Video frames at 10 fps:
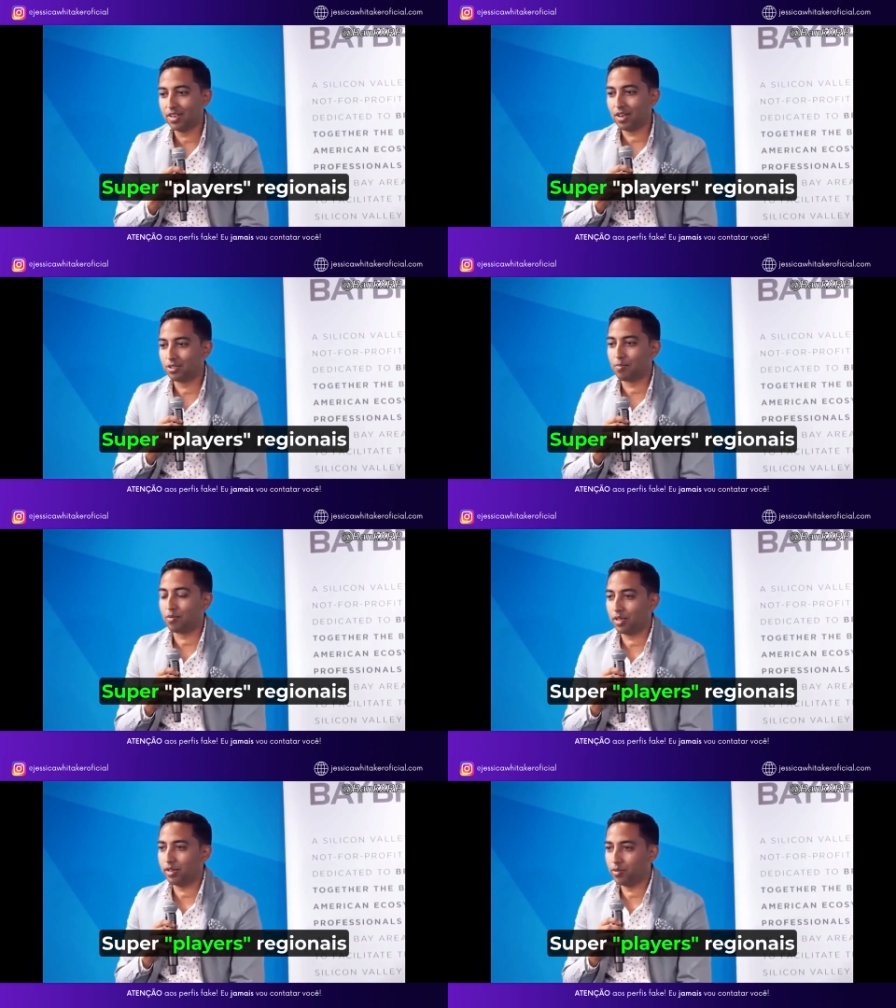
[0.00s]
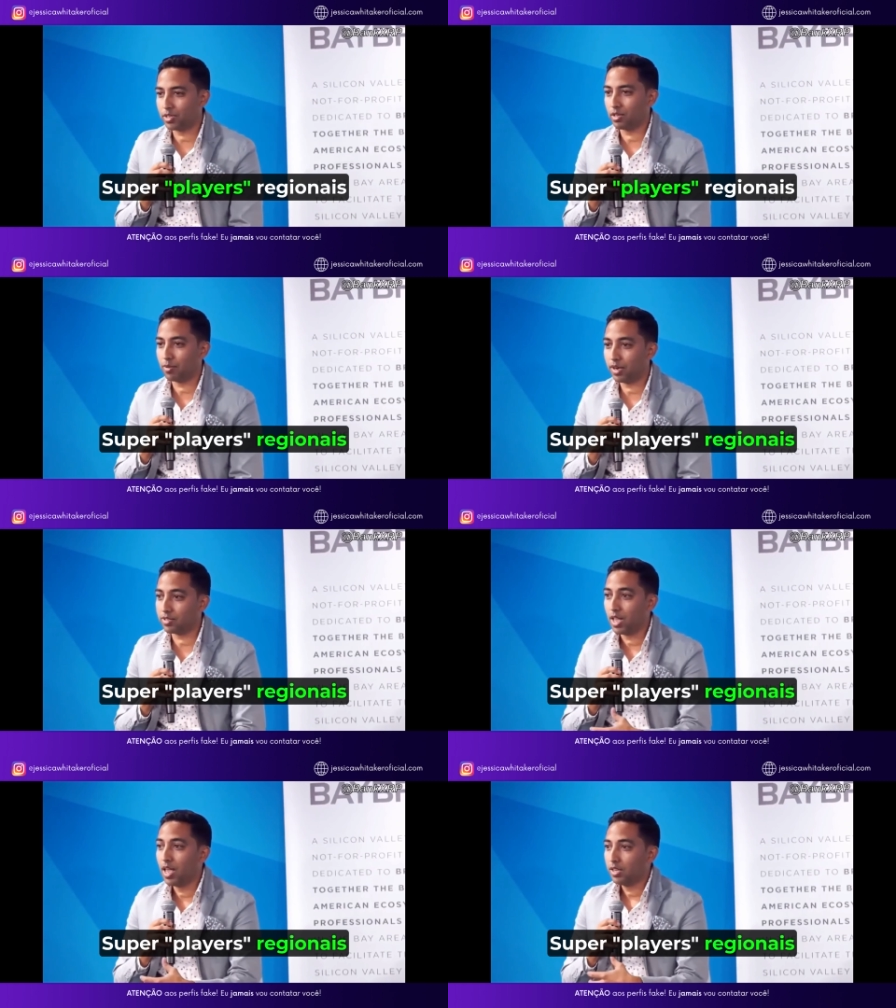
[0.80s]
you know, super regional
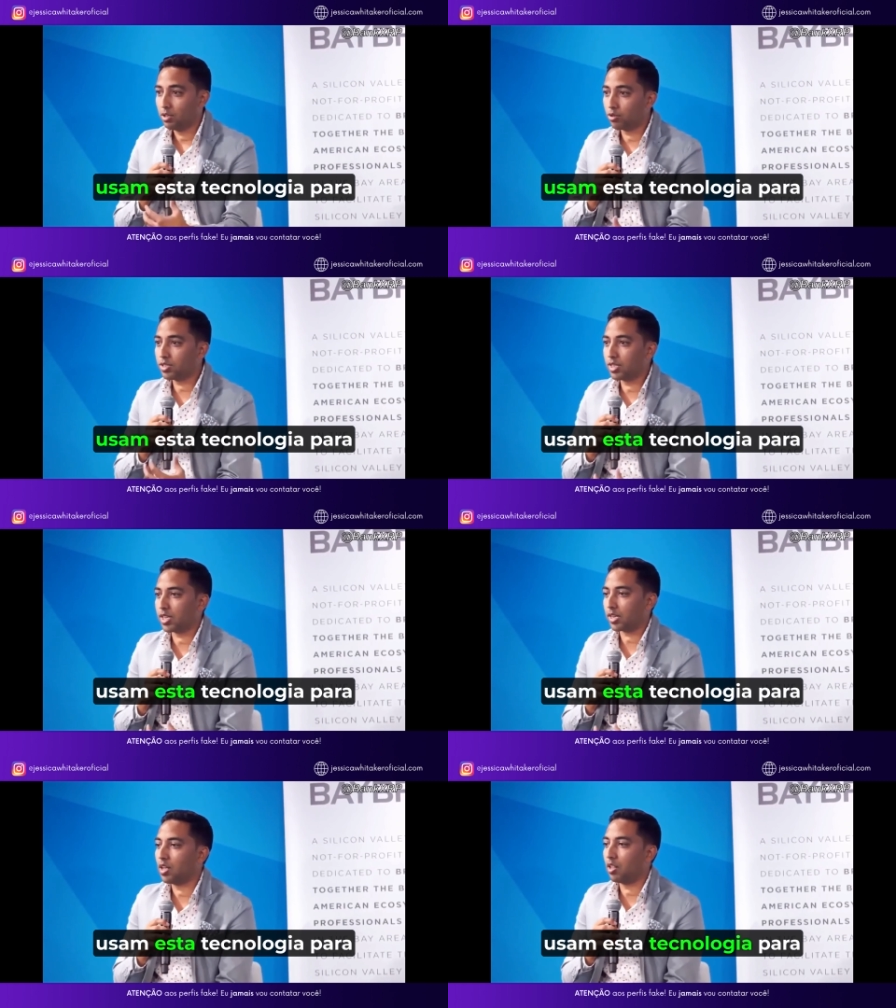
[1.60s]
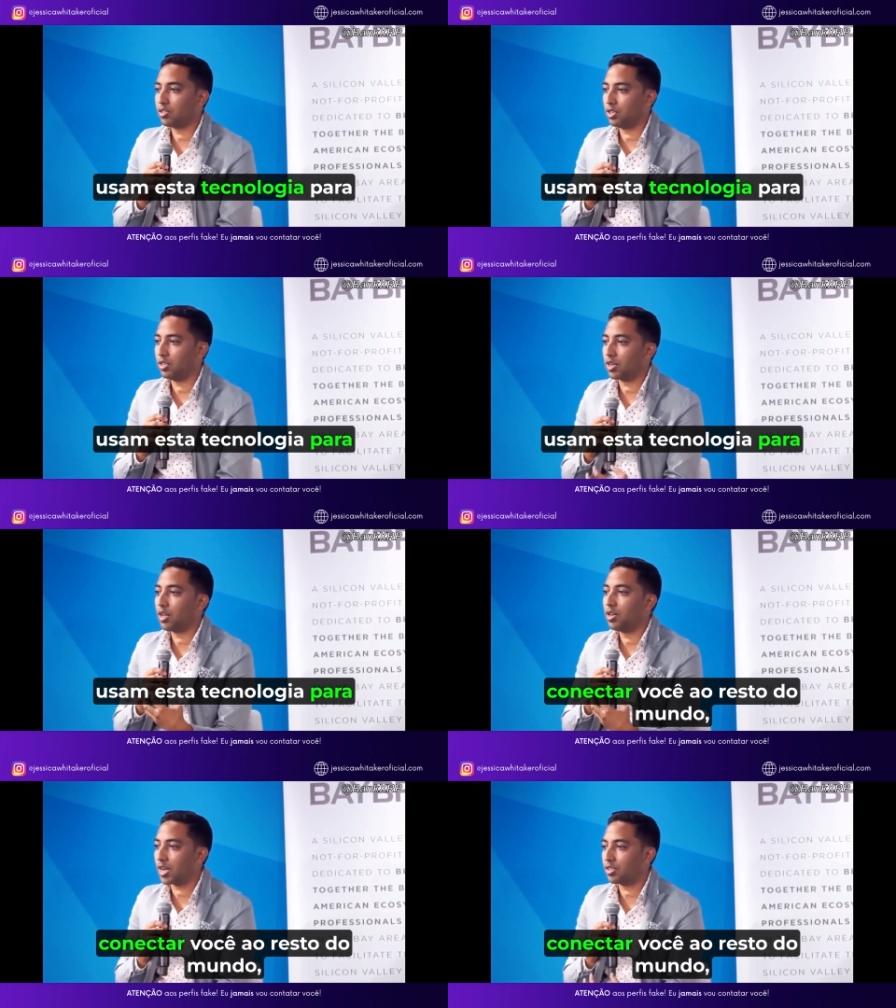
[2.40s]
players use this technology to
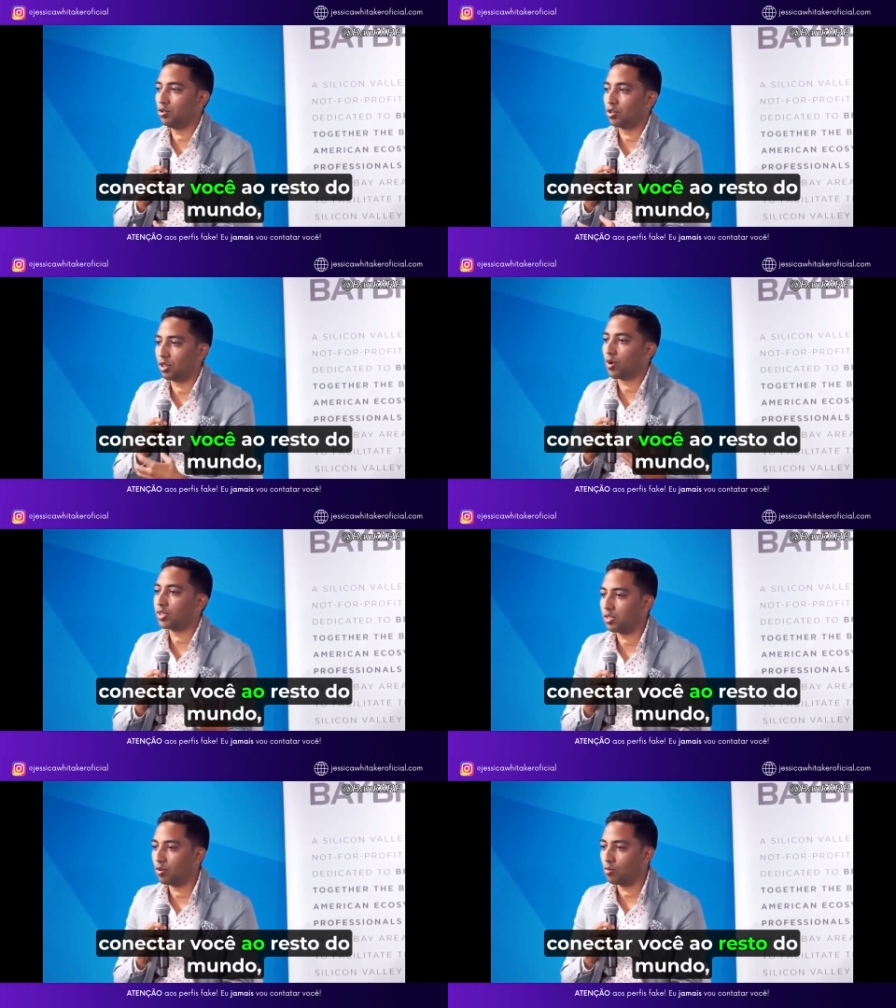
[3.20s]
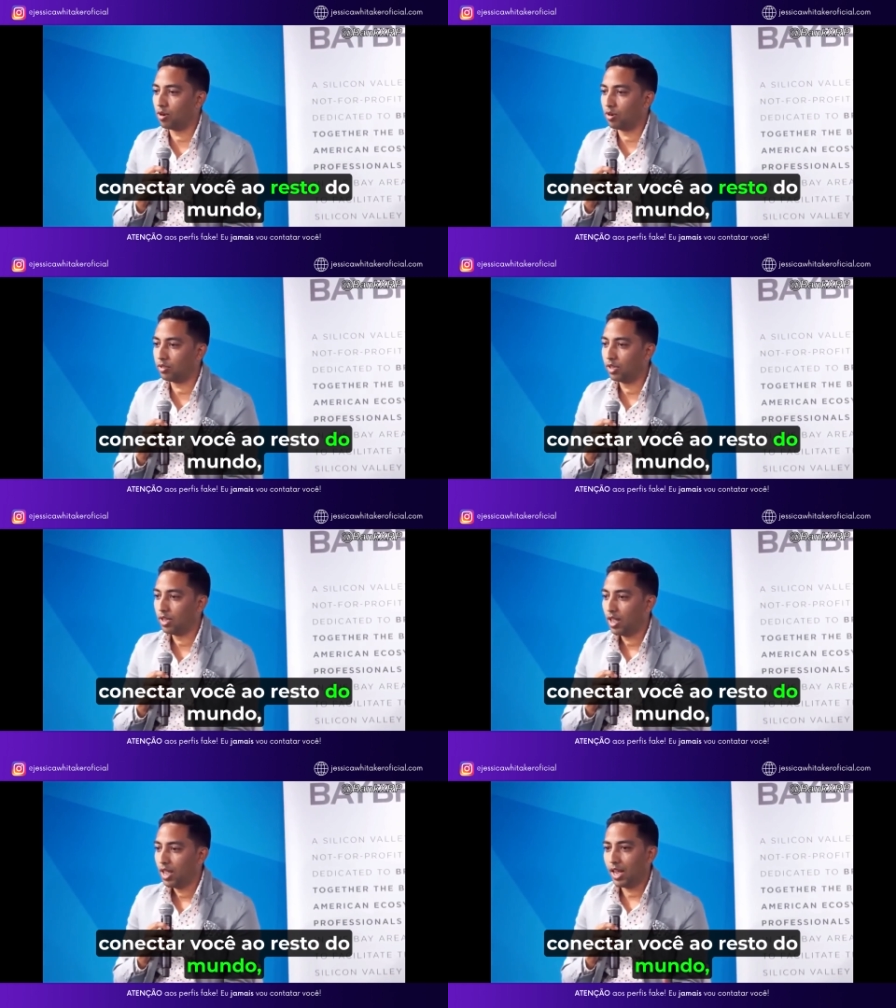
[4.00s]
connect you to the rest of the world
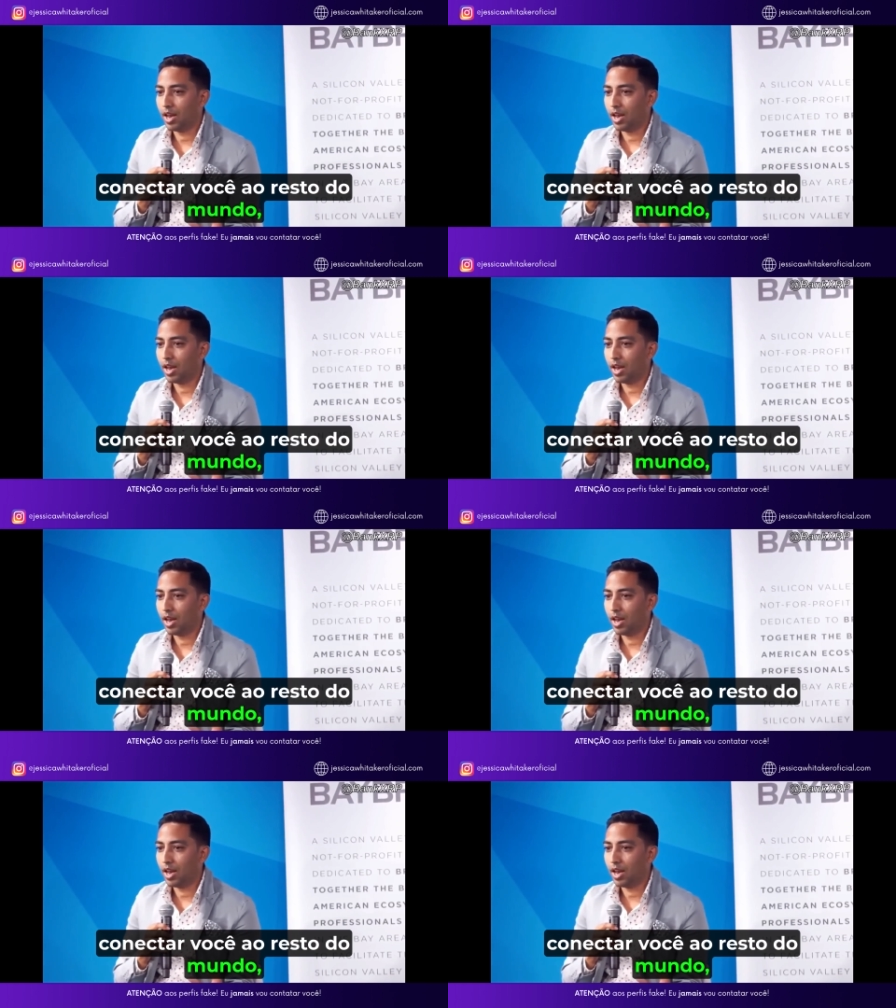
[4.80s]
